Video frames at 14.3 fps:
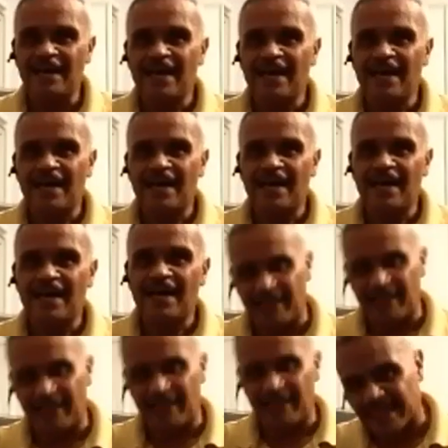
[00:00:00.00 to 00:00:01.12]
We're here the
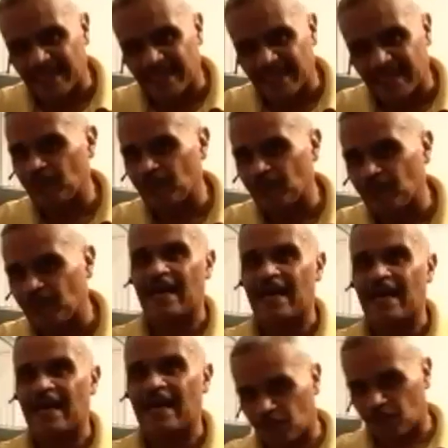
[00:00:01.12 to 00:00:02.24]
second week, and I also
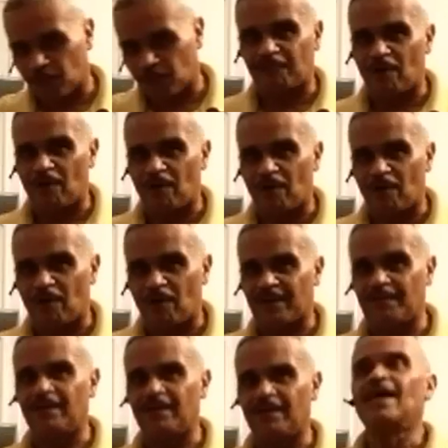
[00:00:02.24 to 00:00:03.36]
perform with them.
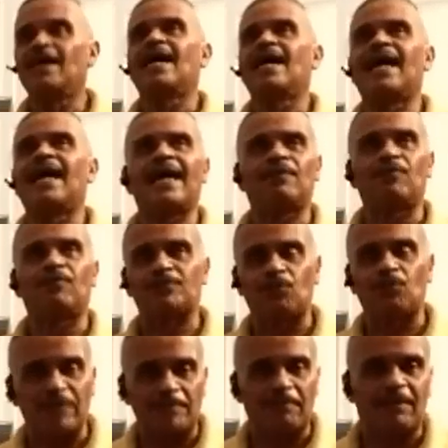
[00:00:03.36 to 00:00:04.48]
And also Willie
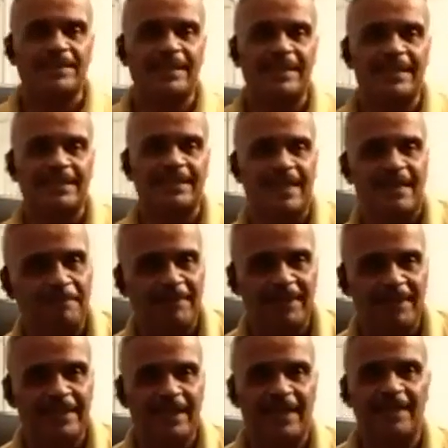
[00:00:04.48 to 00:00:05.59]
Martinez y La
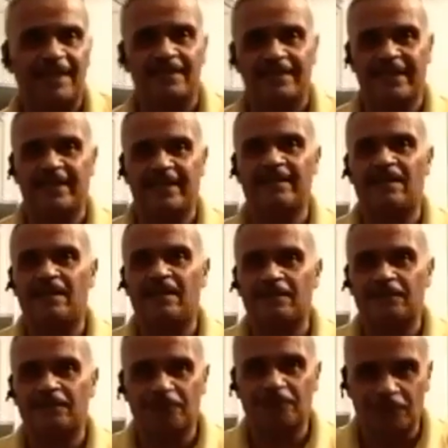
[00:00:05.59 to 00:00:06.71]
Familia again on the
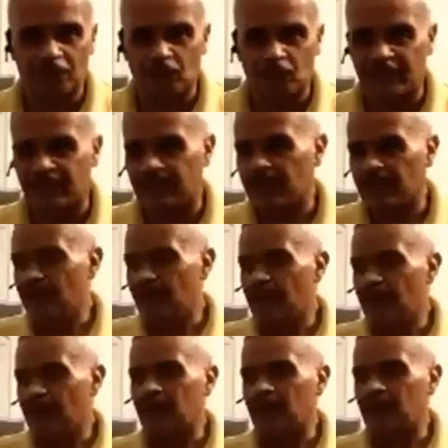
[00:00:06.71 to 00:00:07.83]
third week.
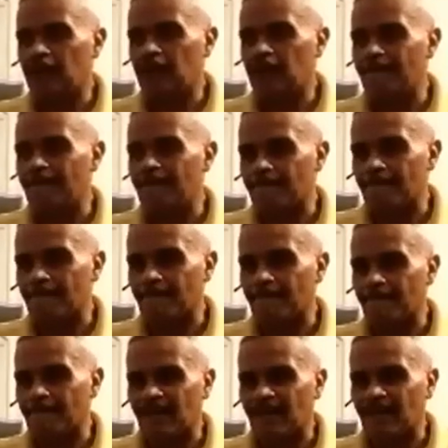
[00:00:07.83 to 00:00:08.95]

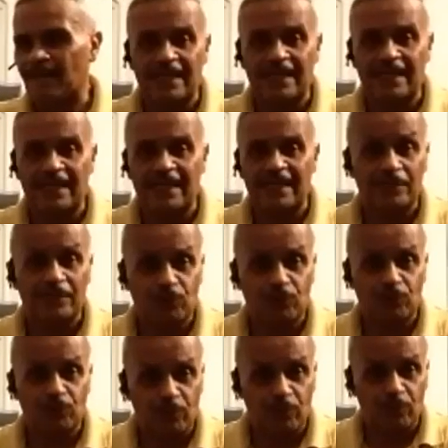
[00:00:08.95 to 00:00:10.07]
Like I said, I've been there
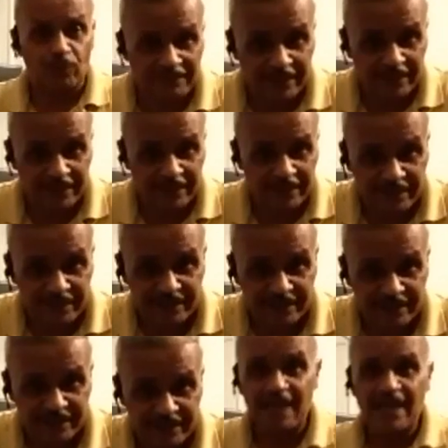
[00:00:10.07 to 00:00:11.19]
25 years,
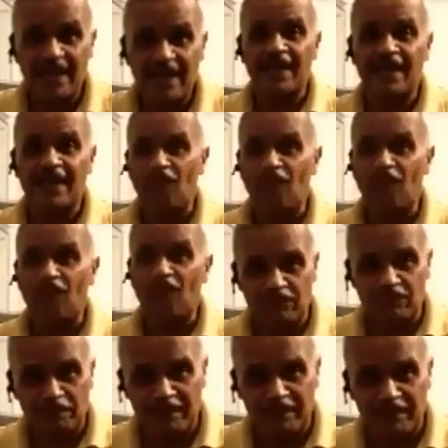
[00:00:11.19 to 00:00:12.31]
and hopefully will be
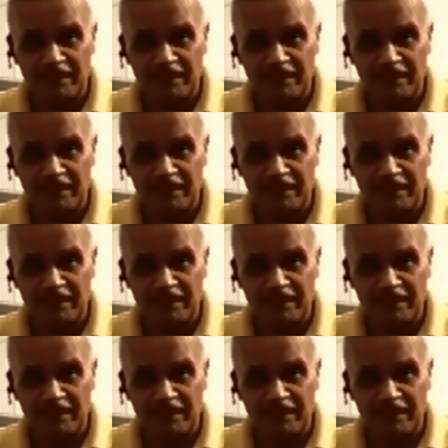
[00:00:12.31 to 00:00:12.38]
another